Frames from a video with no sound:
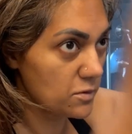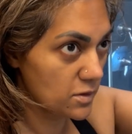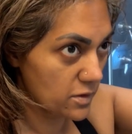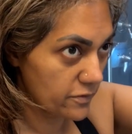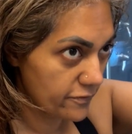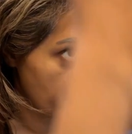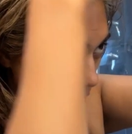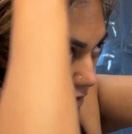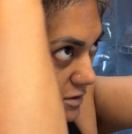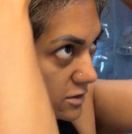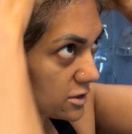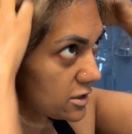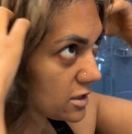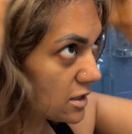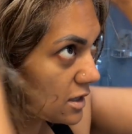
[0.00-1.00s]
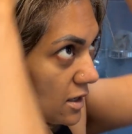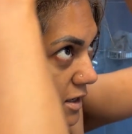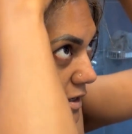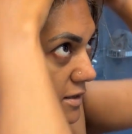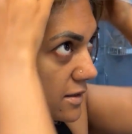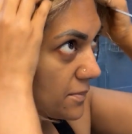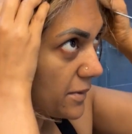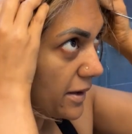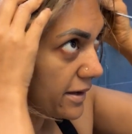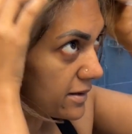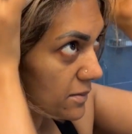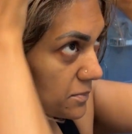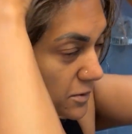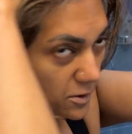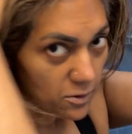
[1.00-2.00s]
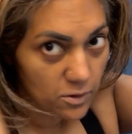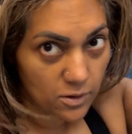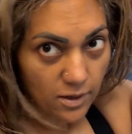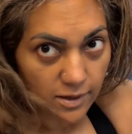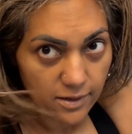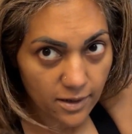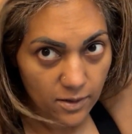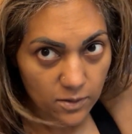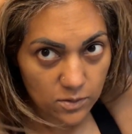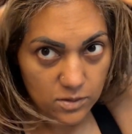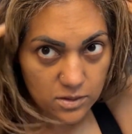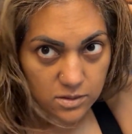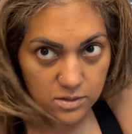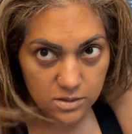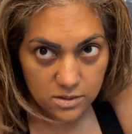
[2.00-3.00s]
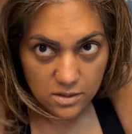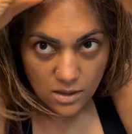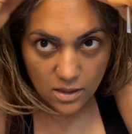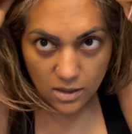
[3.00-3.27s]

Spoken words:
in the front, the mag-up mirror, and now this